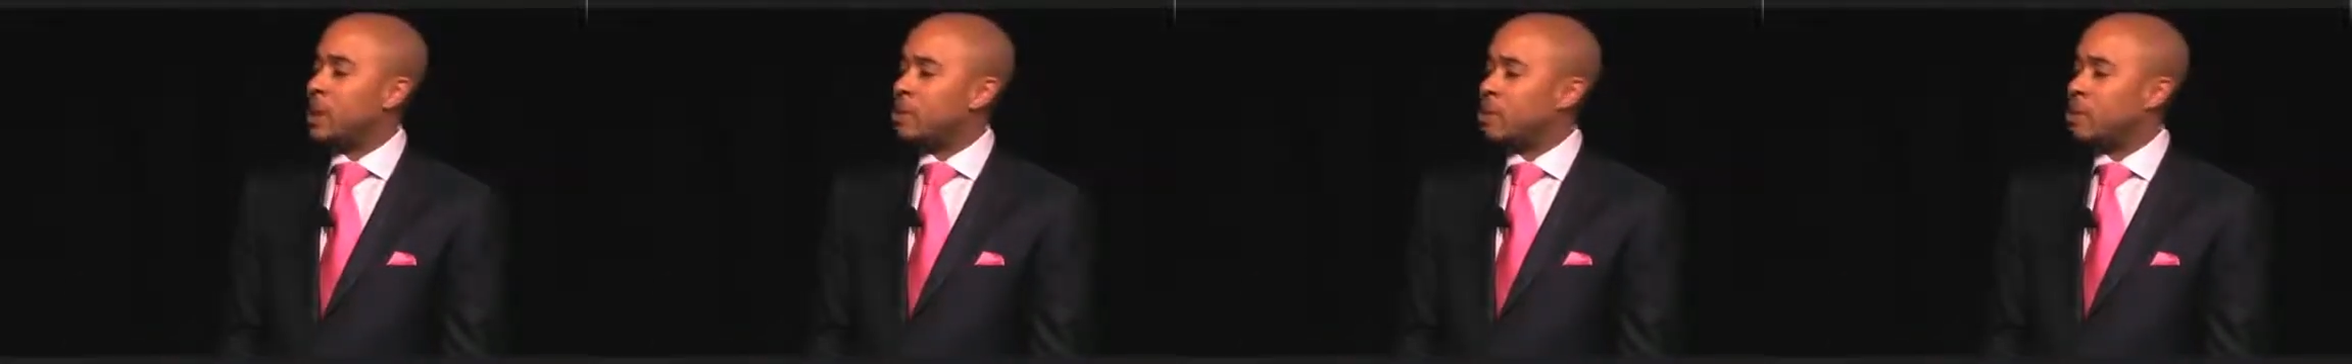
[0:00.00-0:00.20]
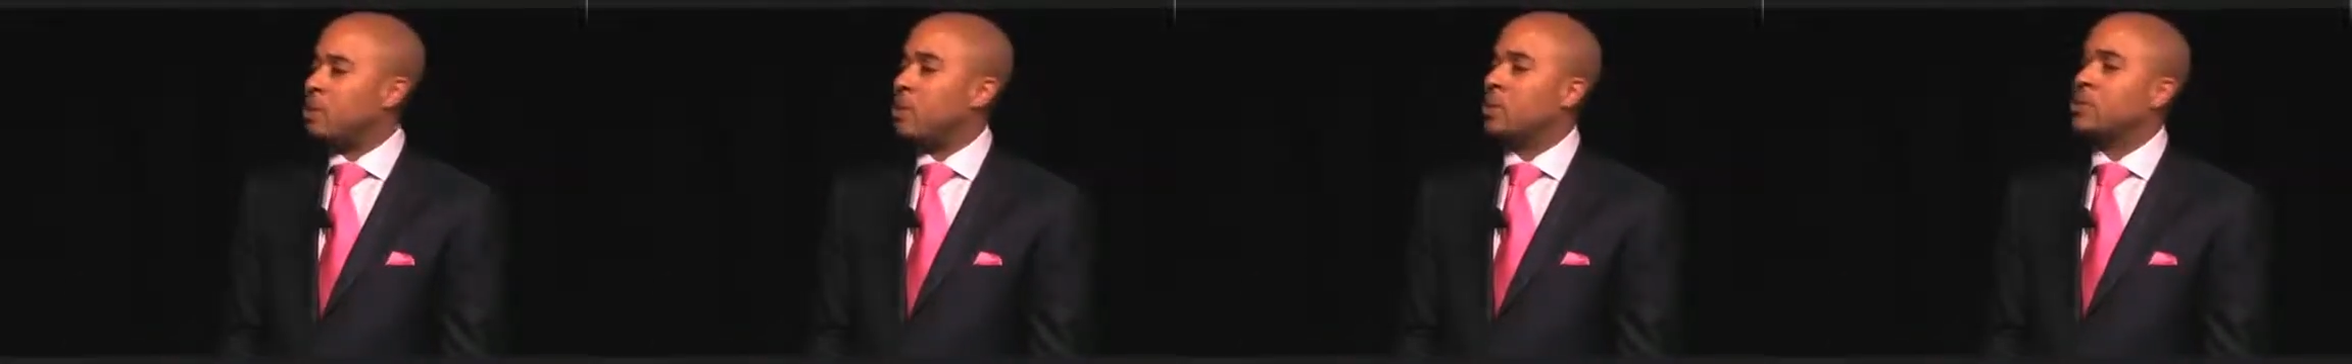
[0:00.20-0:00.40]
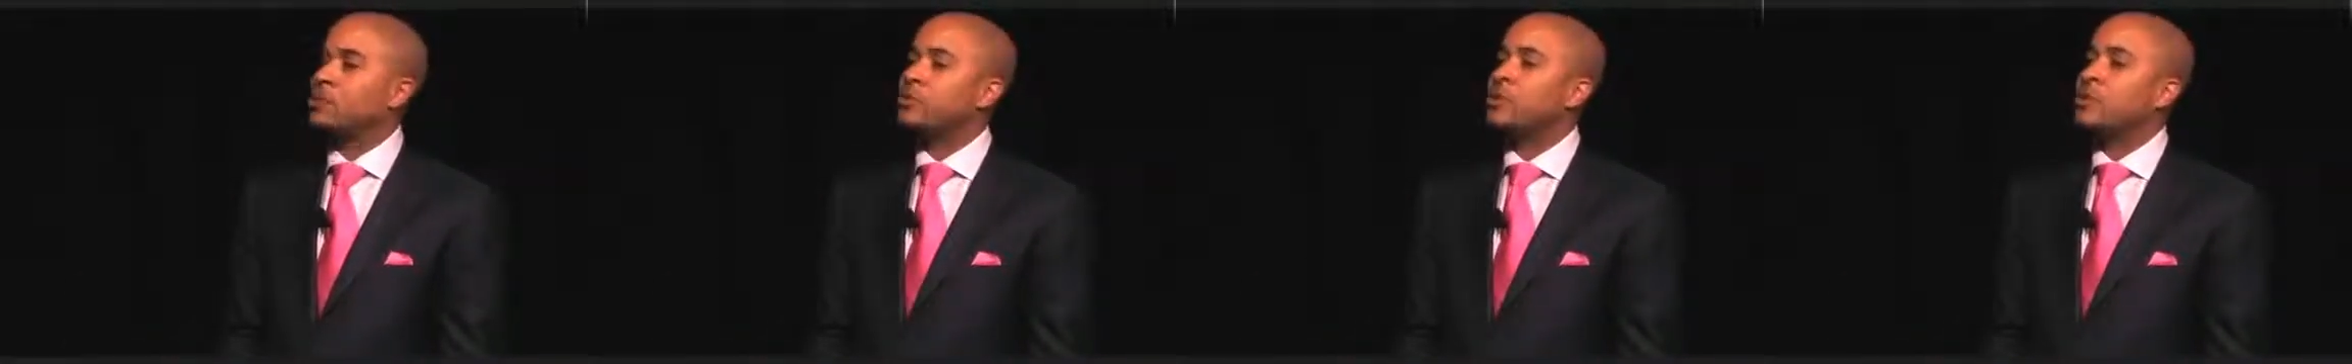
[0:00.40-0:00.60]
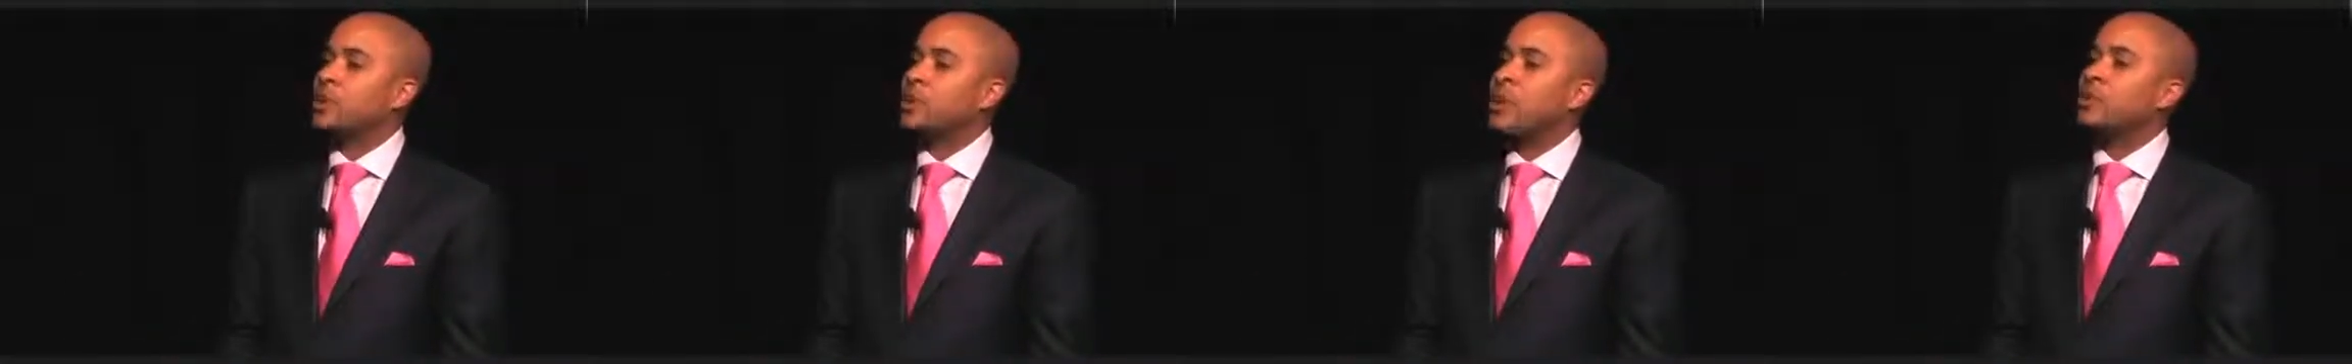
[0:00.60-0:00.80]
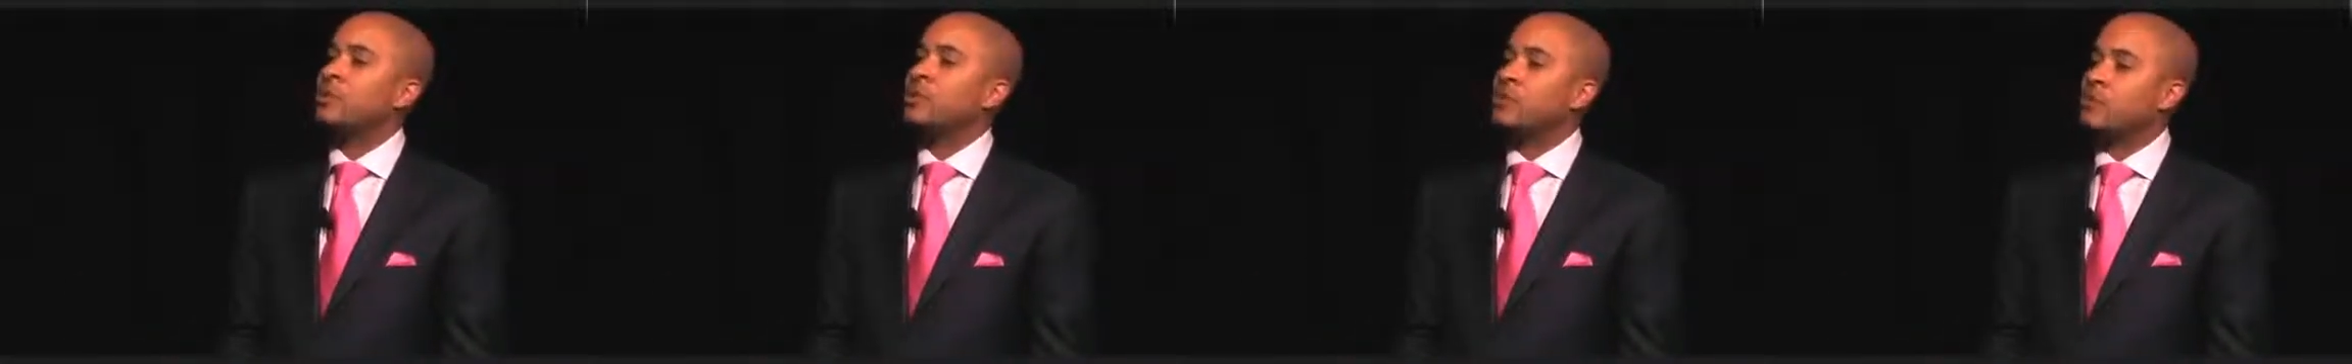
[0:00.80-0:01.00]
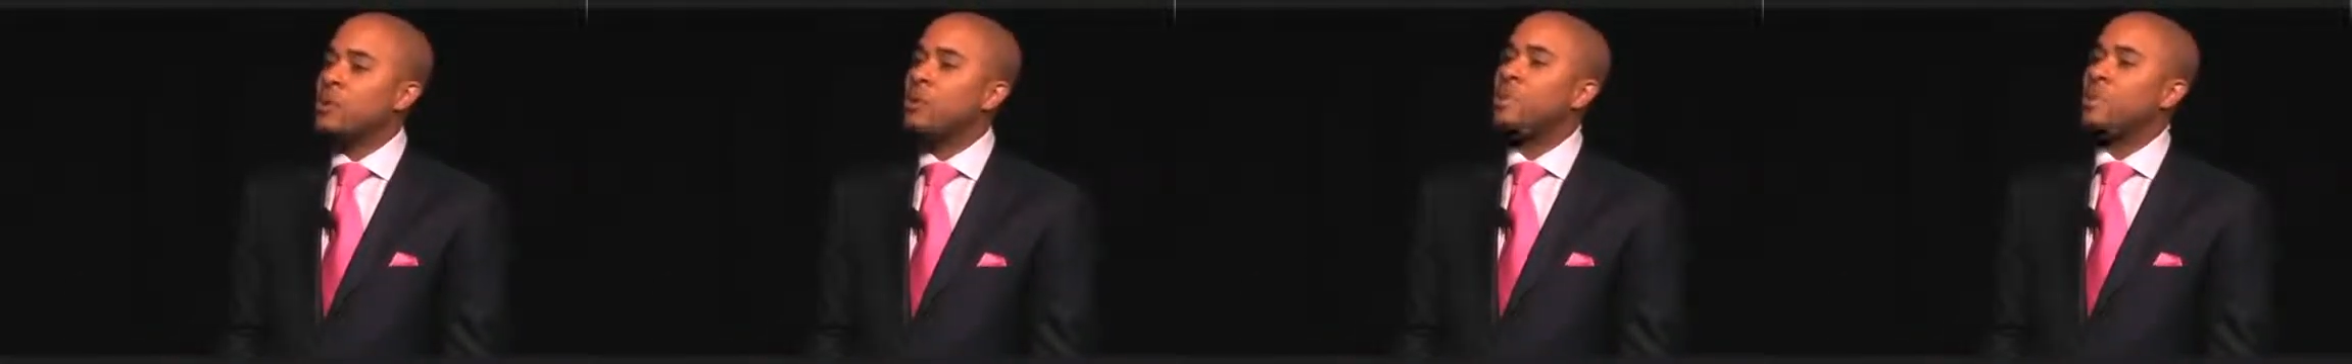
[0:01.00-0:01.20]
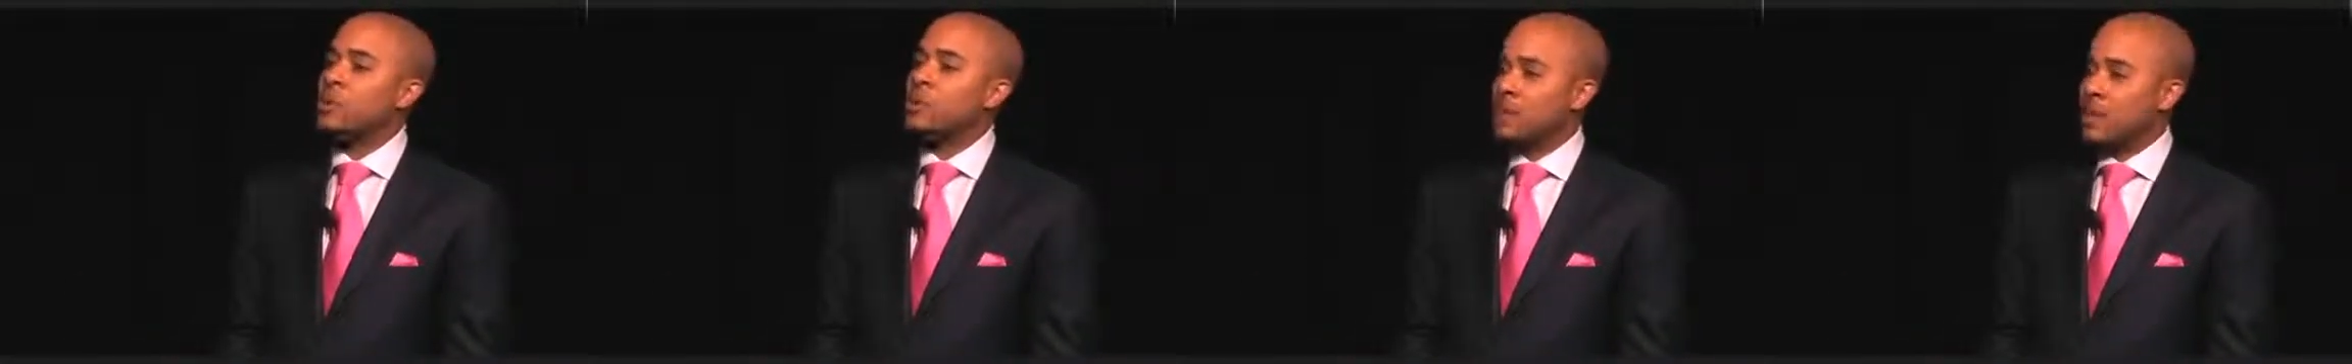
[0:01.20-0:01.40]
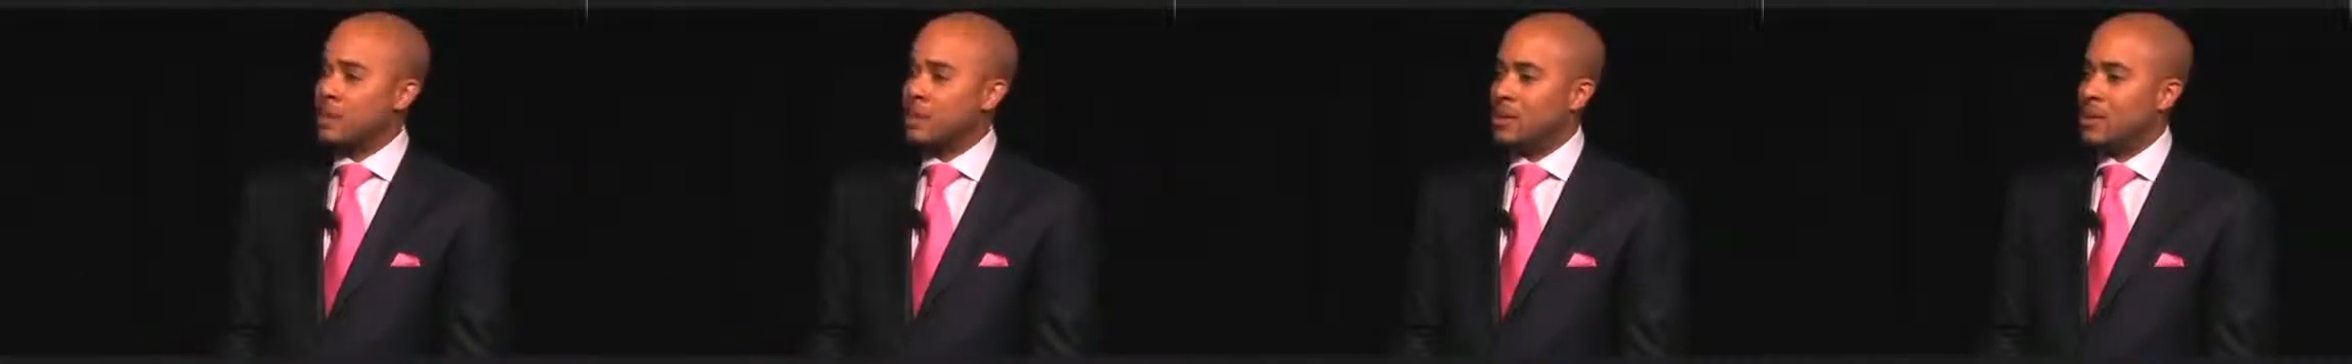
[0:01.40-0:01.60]
out here works for the other
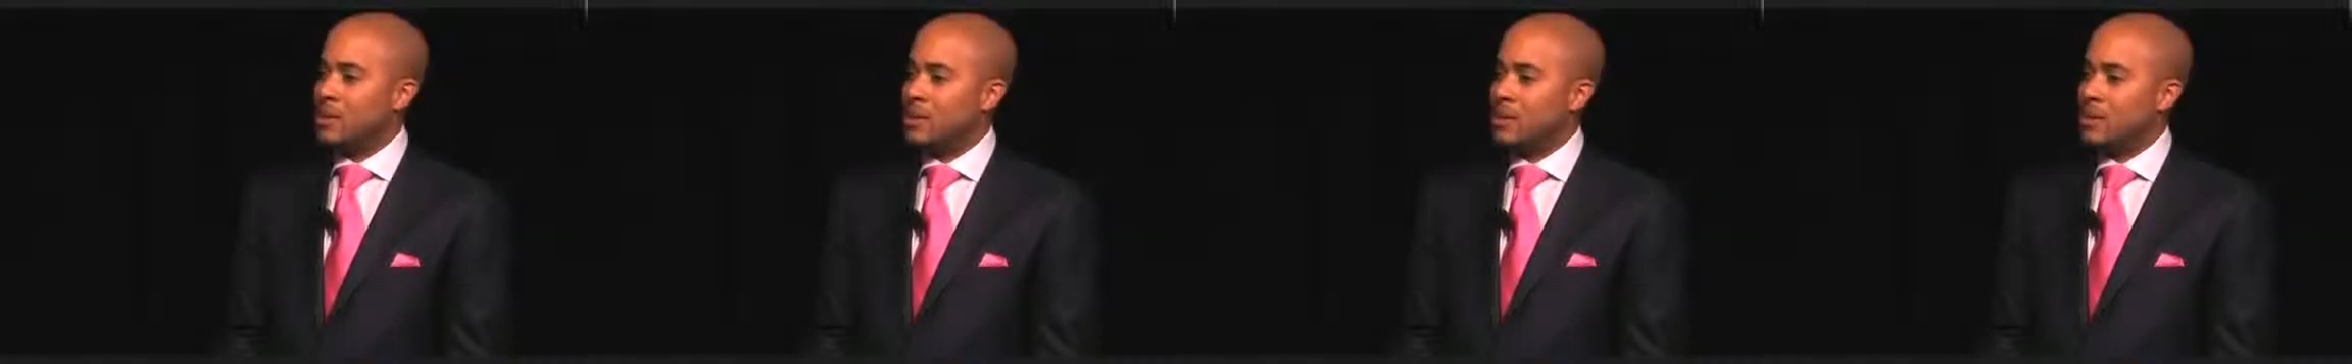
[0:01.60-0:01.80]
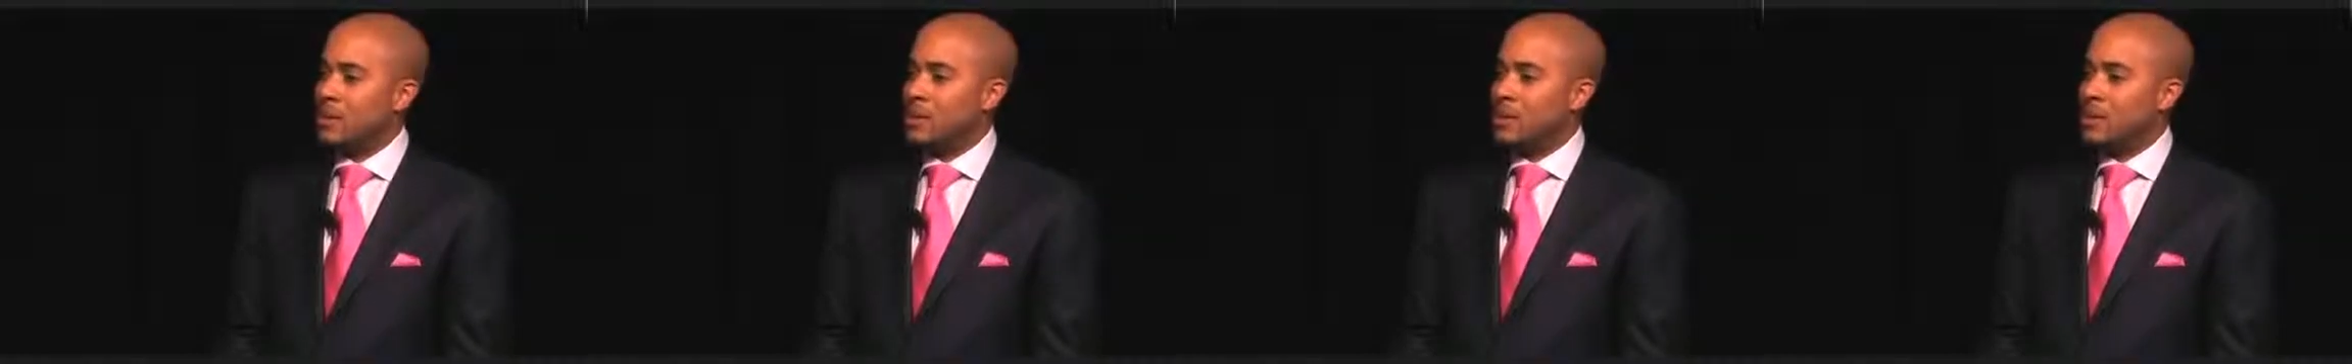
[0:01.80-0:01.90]
3%,